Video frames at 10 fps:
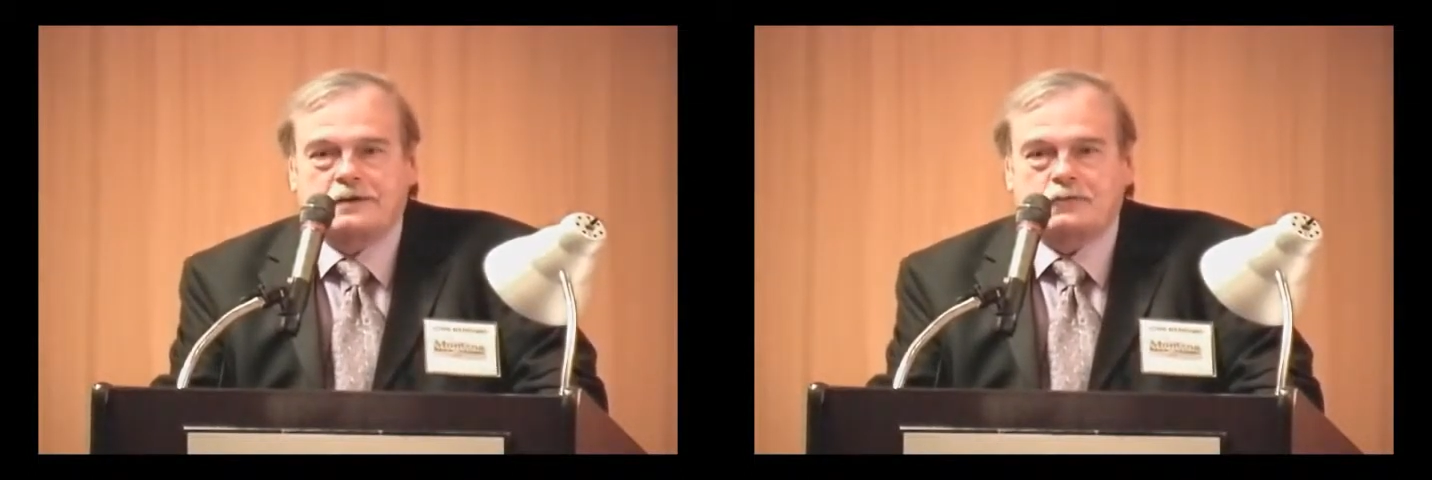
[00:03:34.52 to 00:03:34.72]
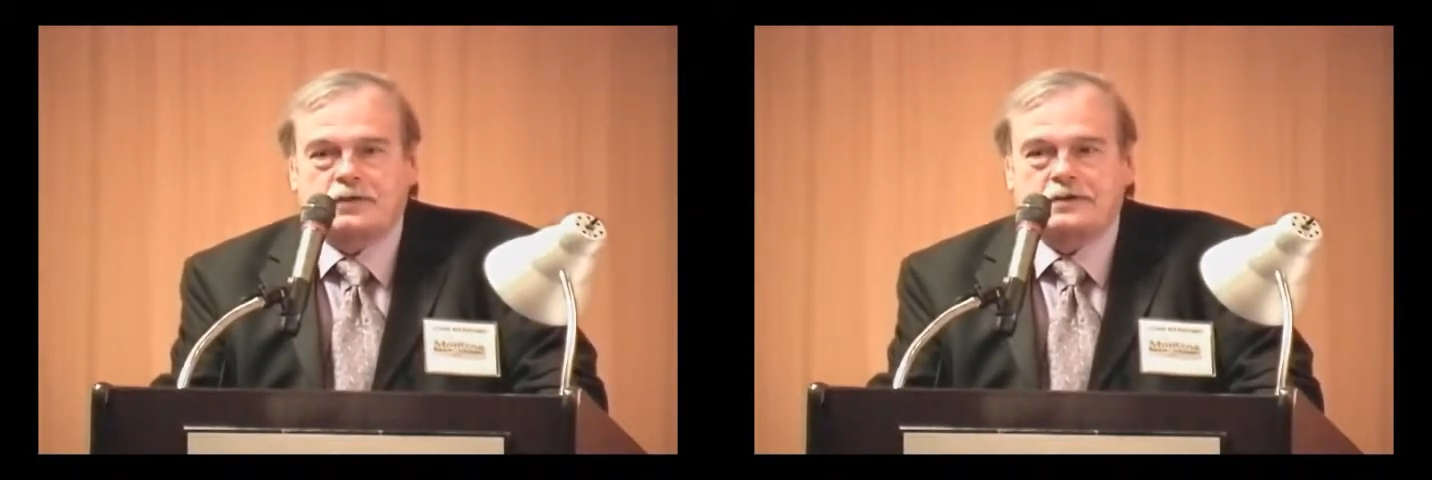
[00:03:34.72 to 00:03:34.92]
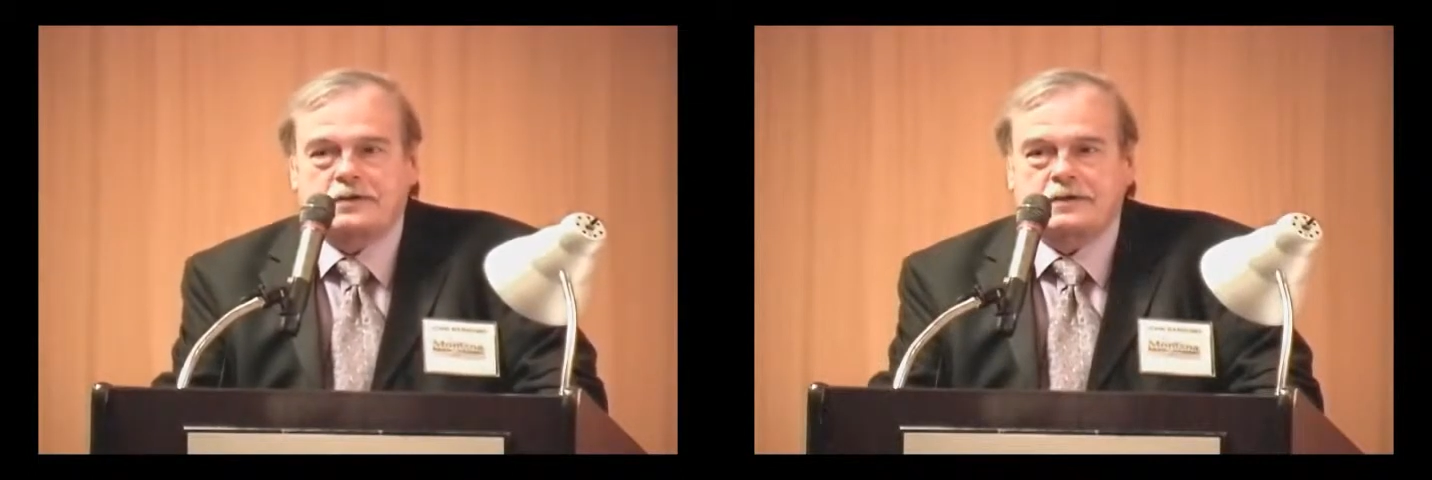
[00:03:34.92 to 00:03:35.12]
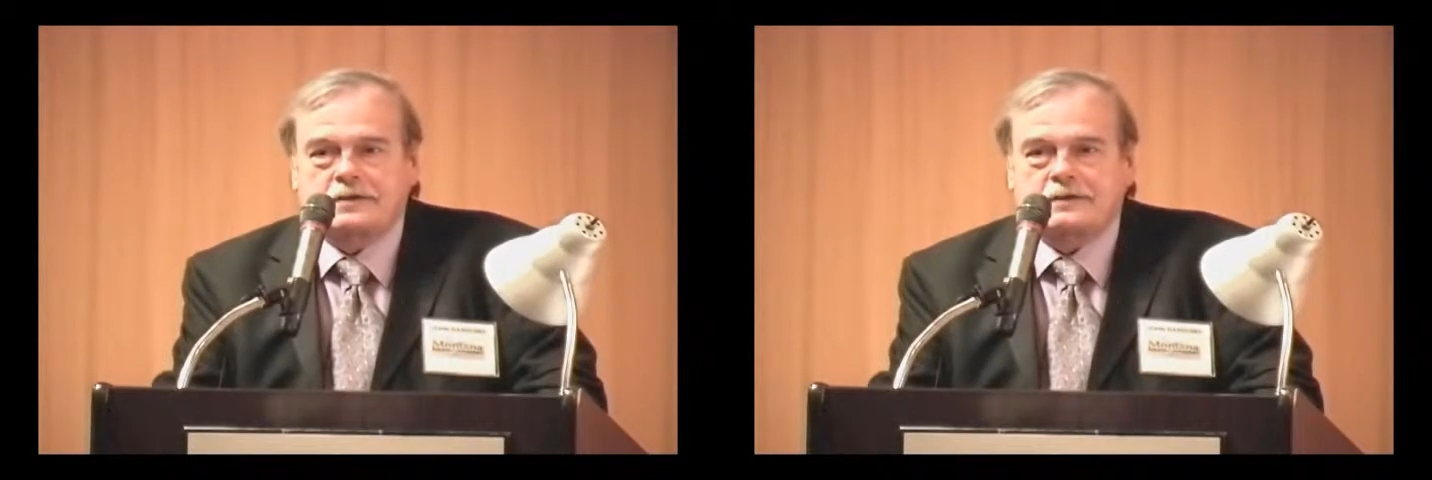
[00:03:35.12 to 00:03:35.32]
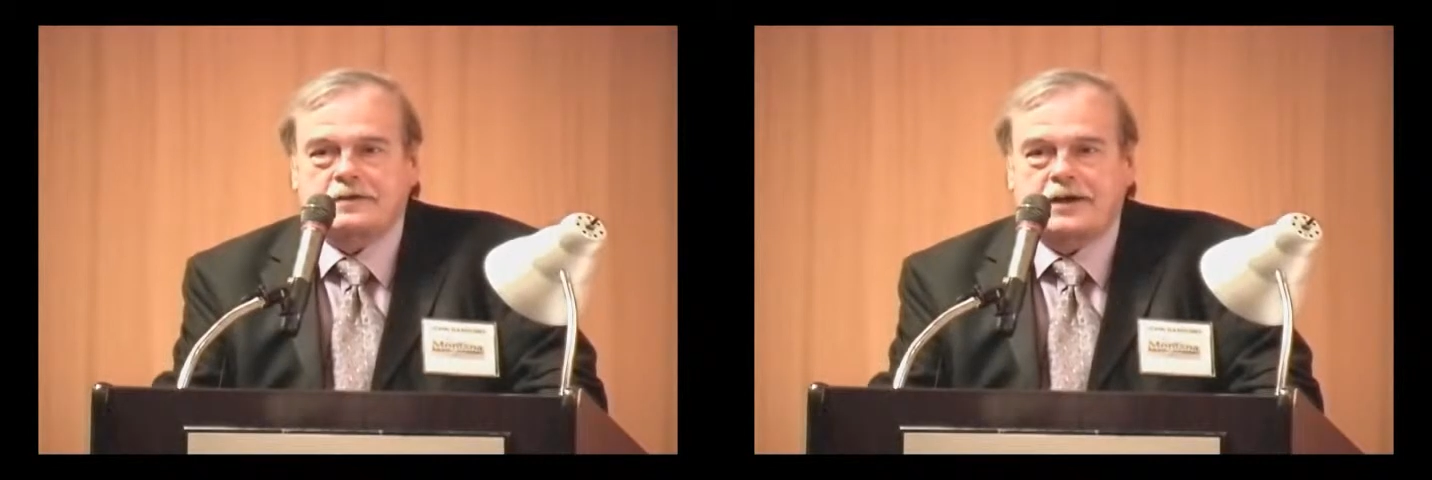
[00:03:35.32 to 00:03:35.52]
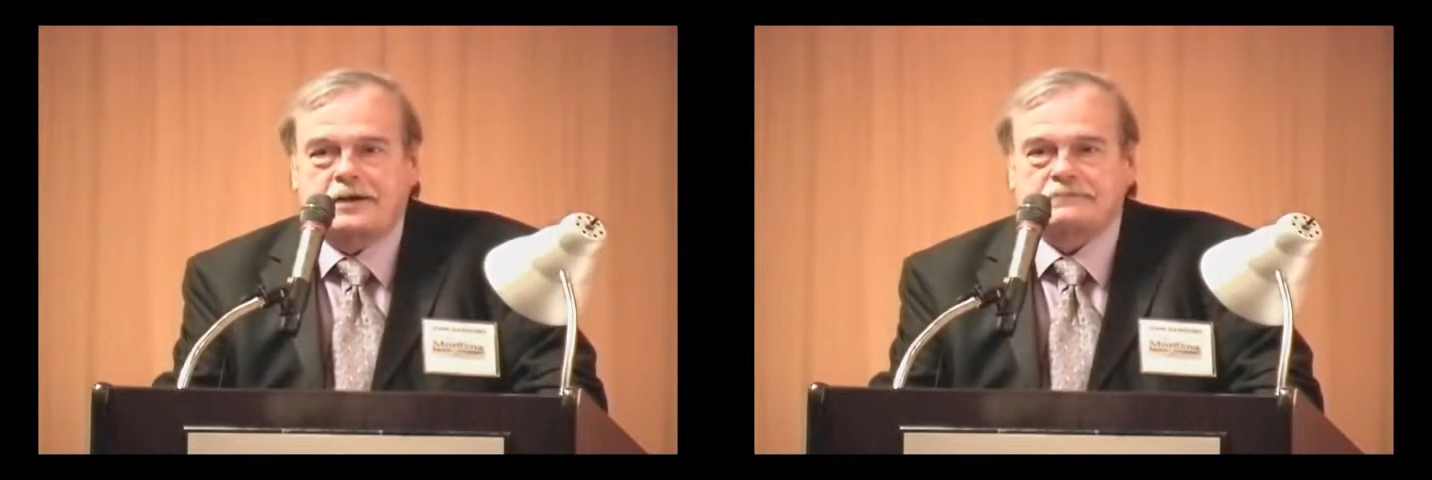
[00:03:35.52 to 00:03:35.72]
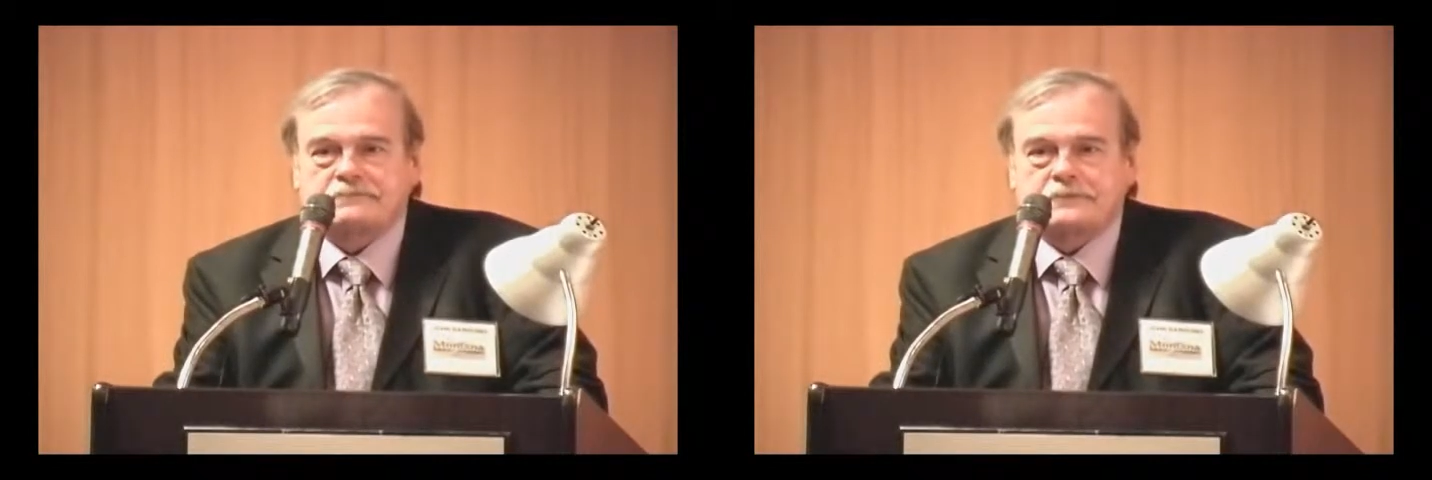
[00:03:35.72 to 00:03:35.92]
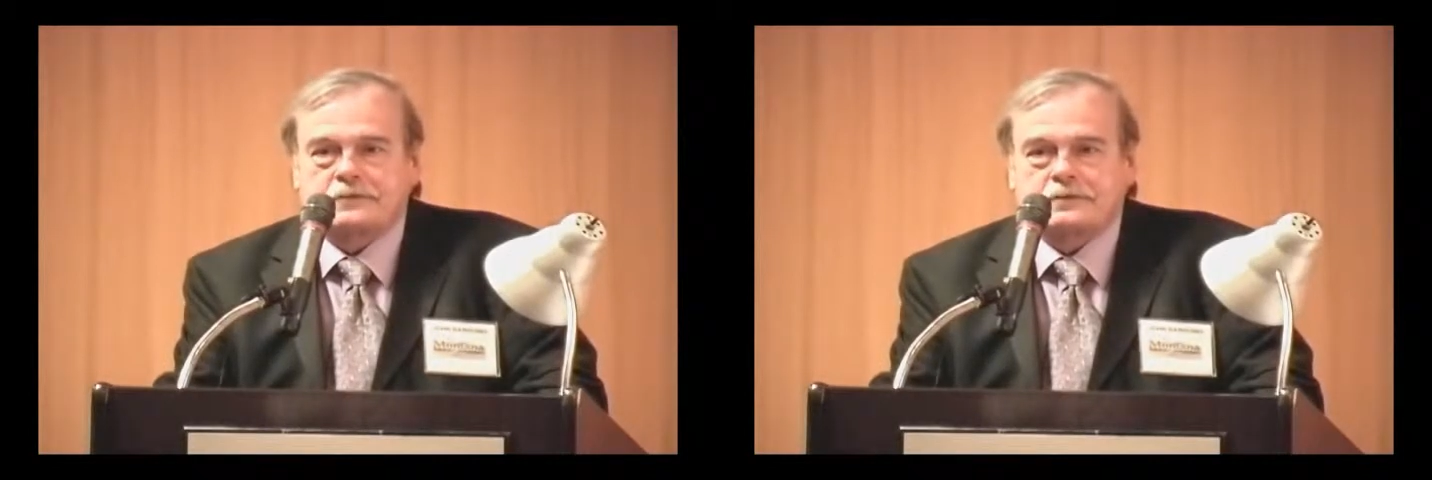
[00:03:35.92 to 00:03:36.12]
we
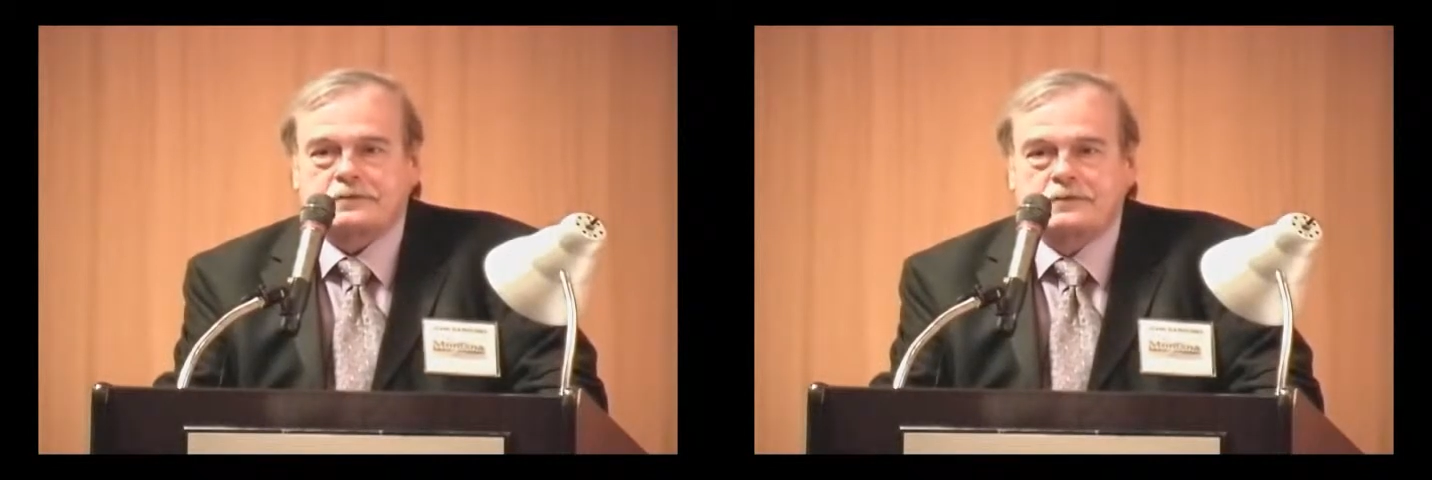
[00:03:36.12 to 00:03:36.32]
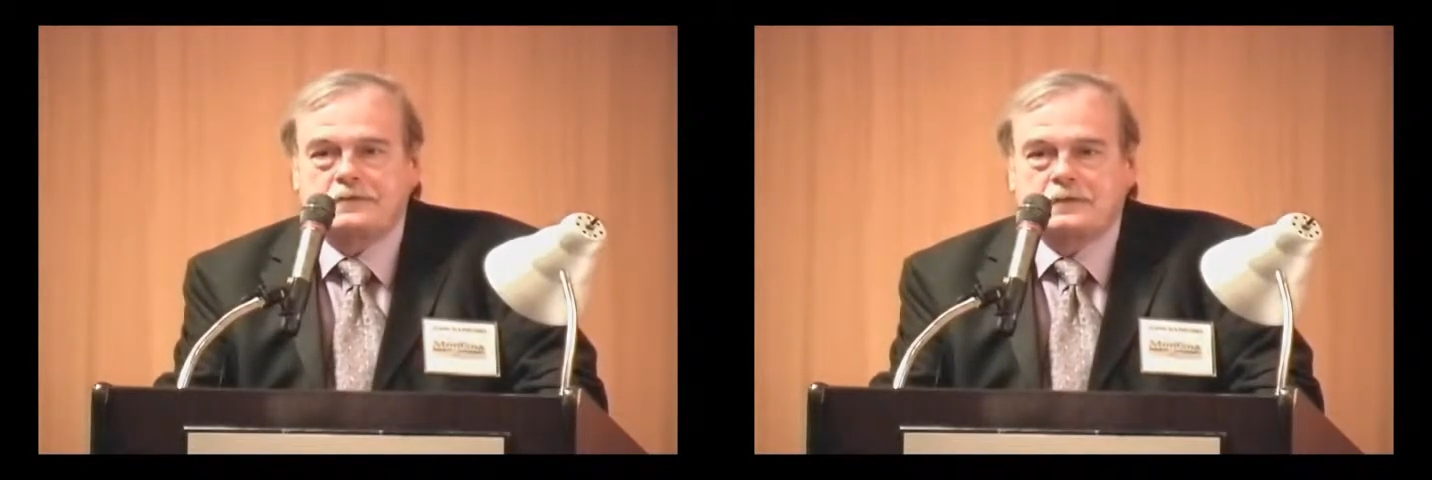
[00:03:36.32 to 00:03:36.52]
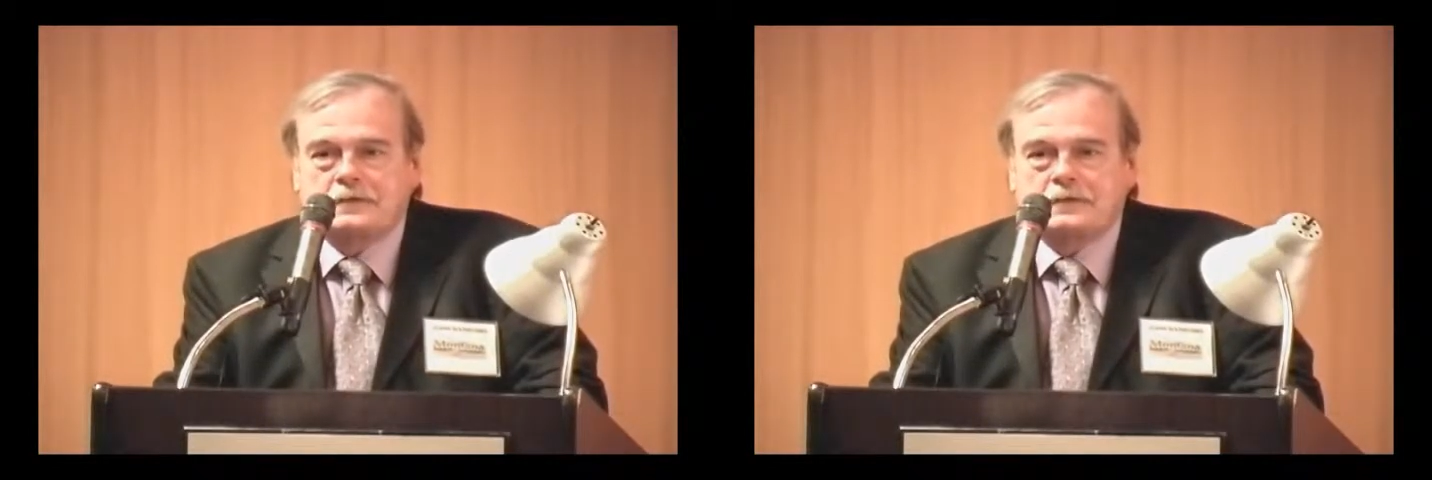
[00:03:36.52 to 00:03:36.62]
have